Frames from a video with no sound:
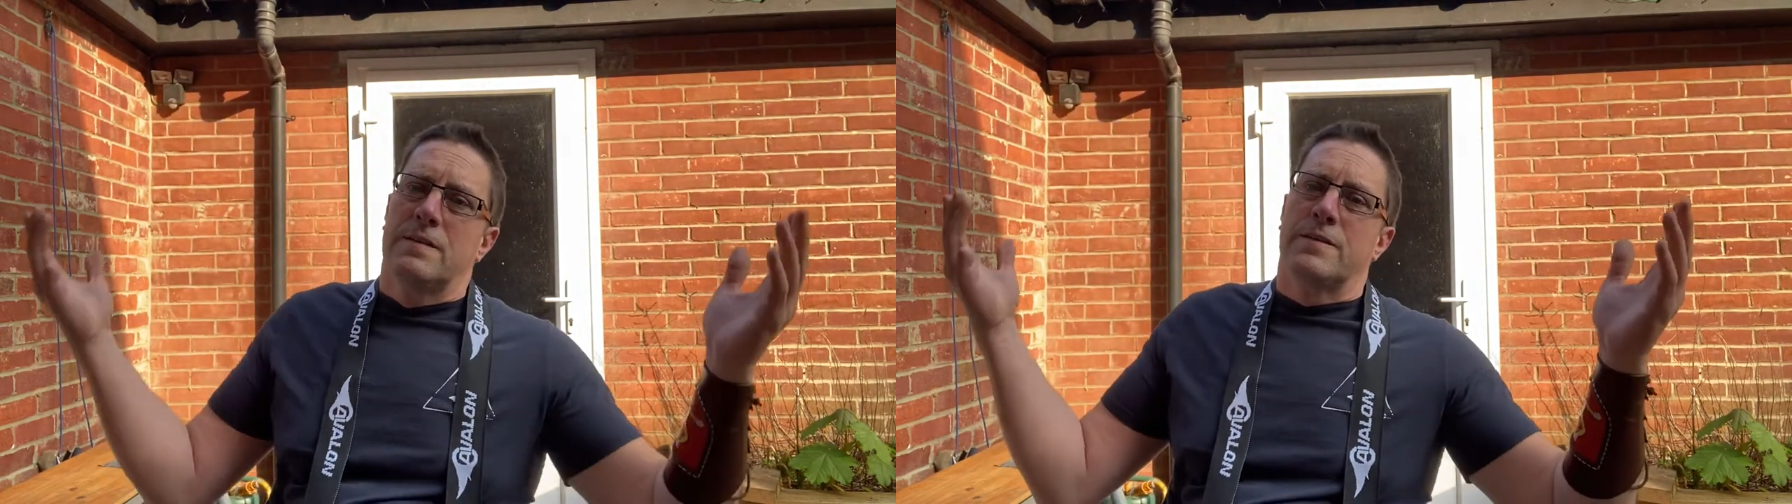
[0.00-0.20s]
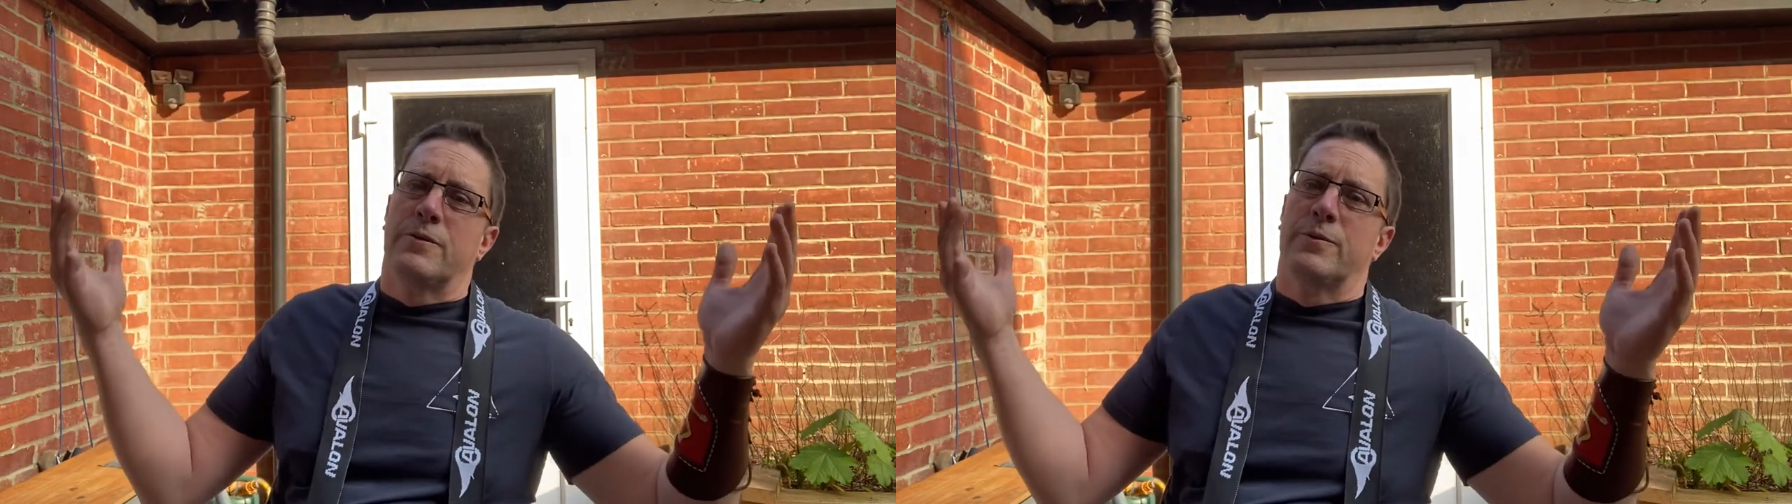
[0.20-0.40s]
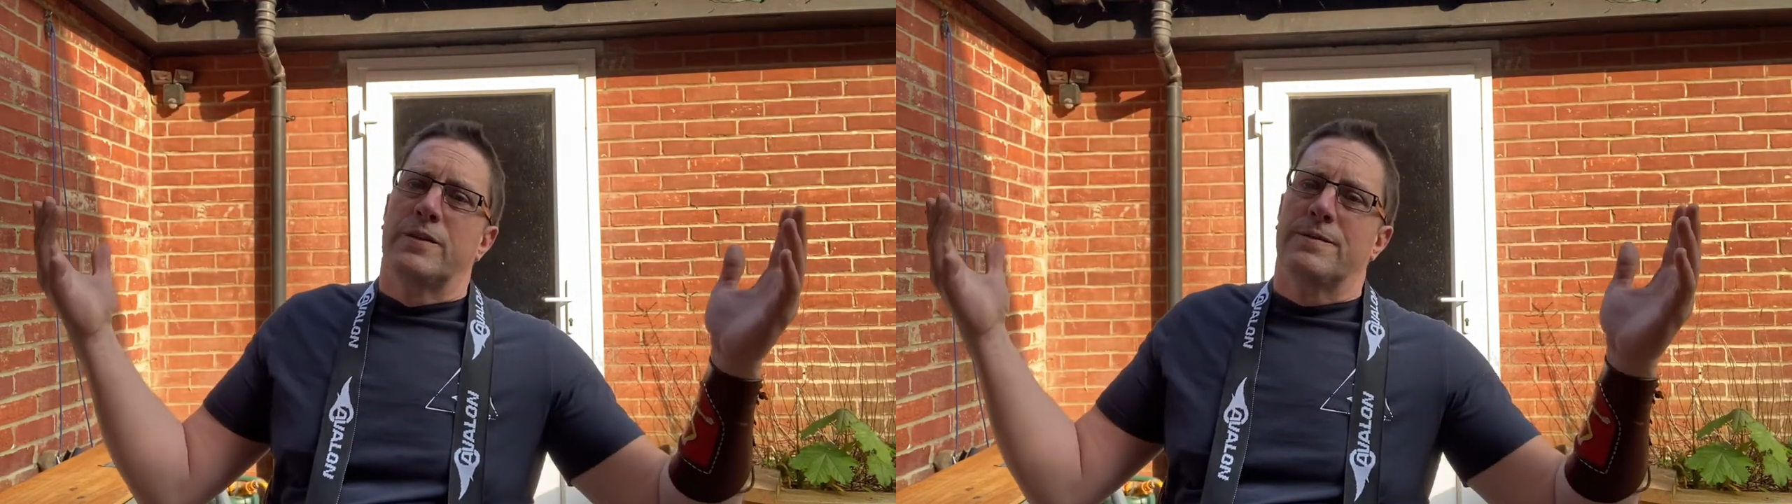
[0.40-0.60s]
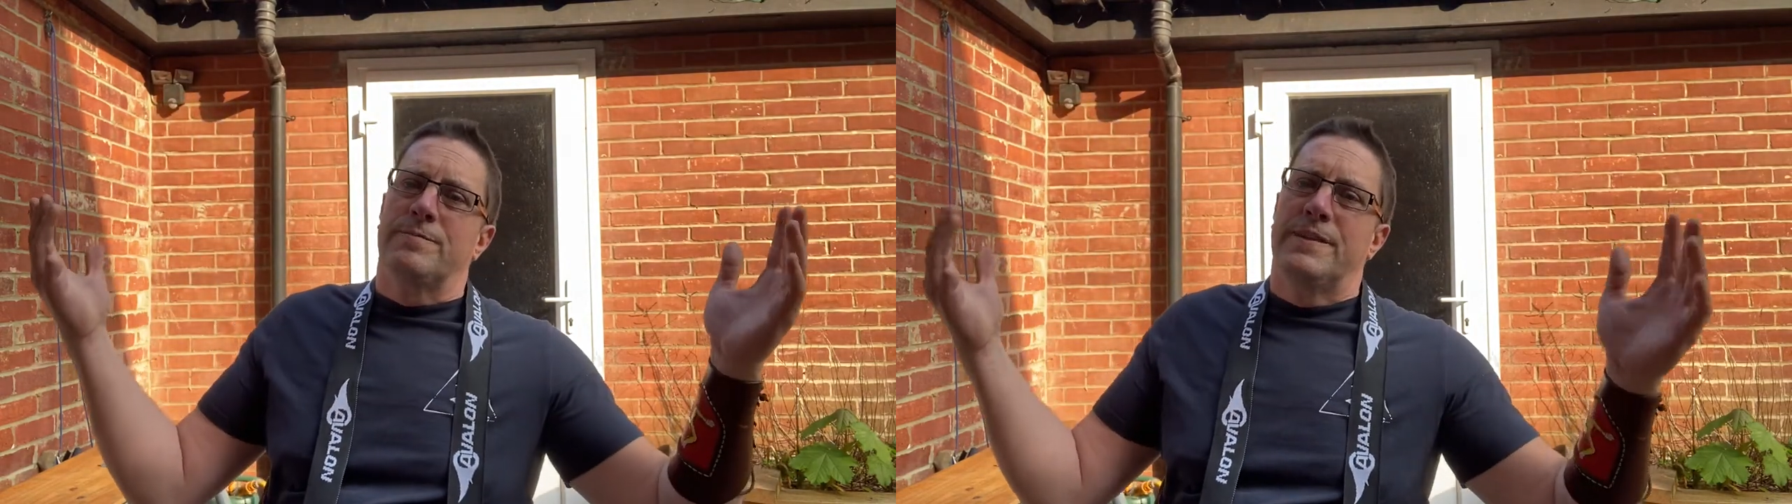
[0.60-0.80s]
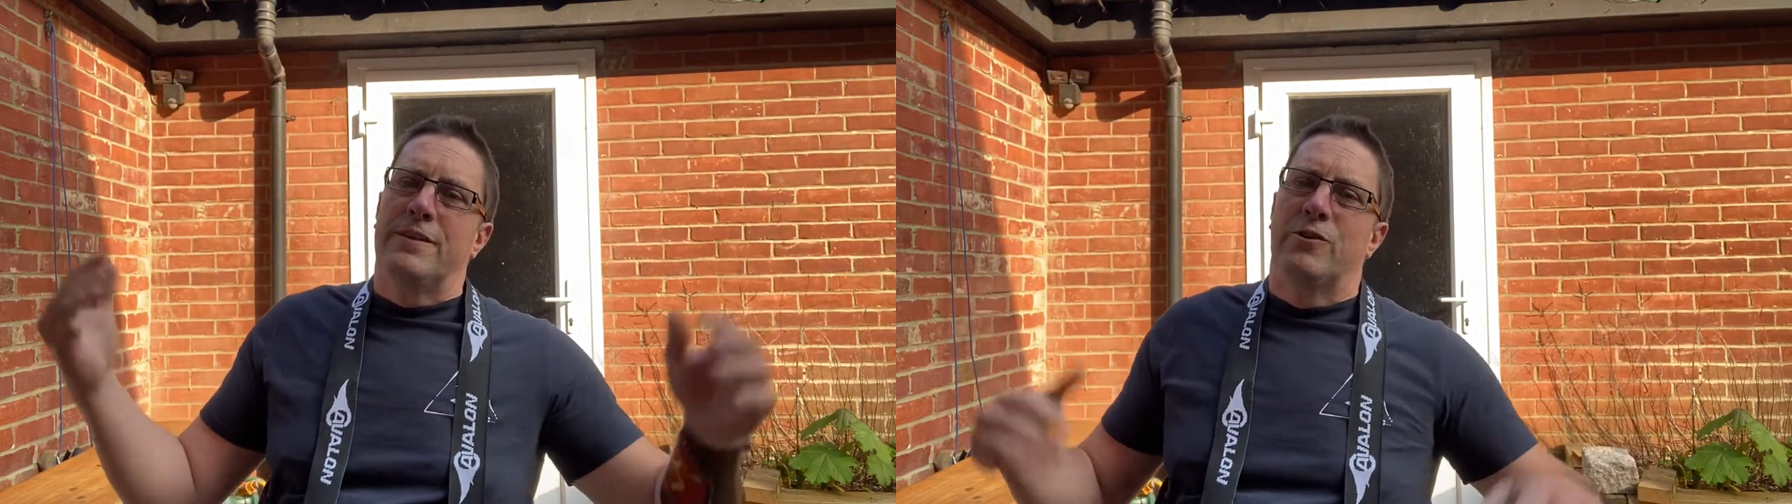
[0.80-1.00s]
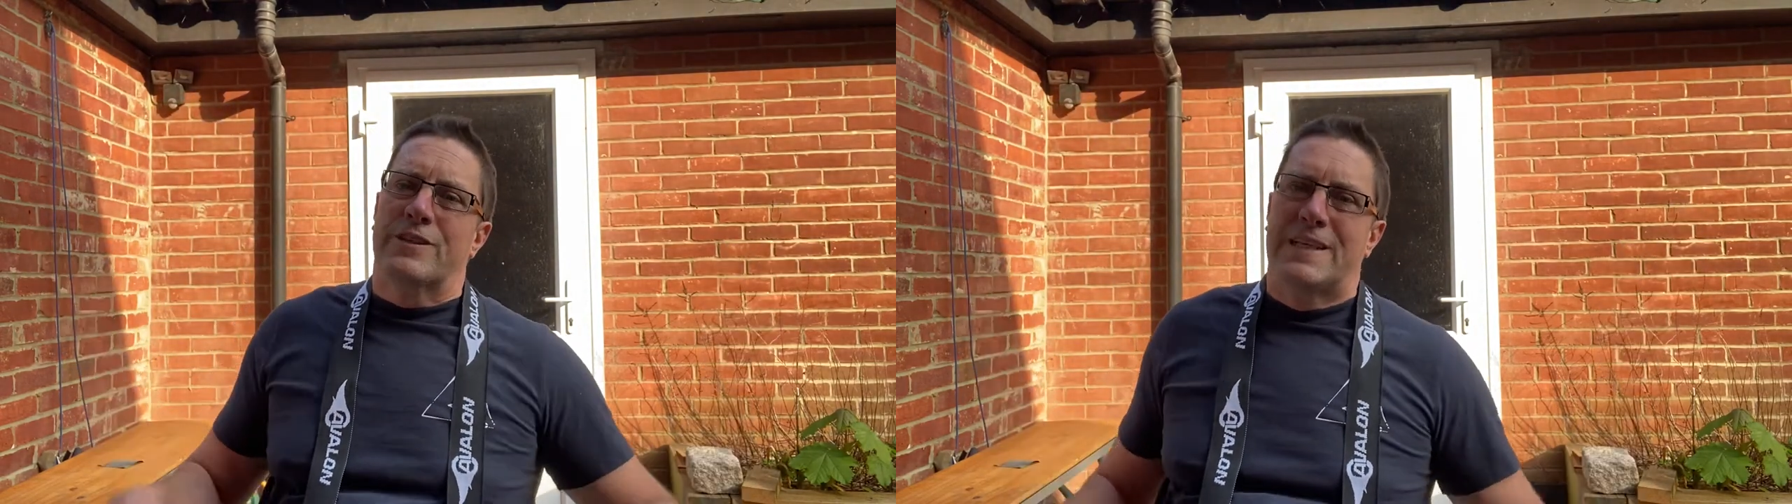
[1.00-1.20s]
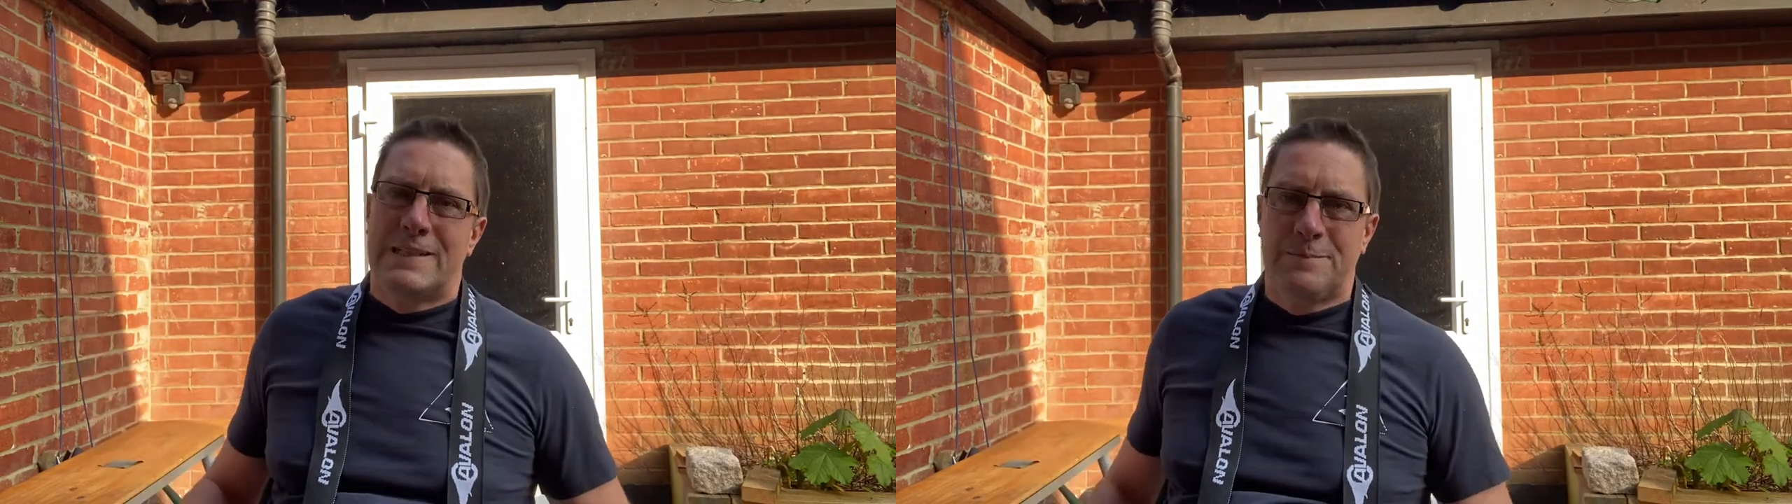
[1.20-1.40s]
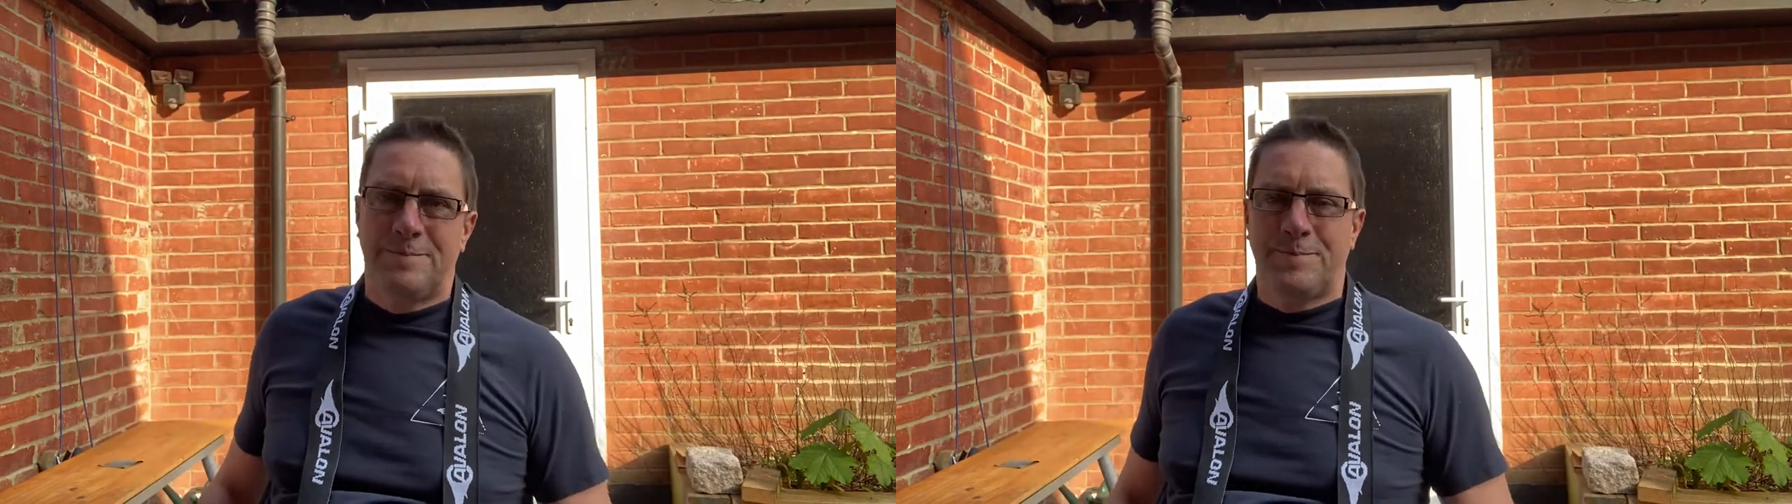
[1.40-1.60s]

so we're in lockdown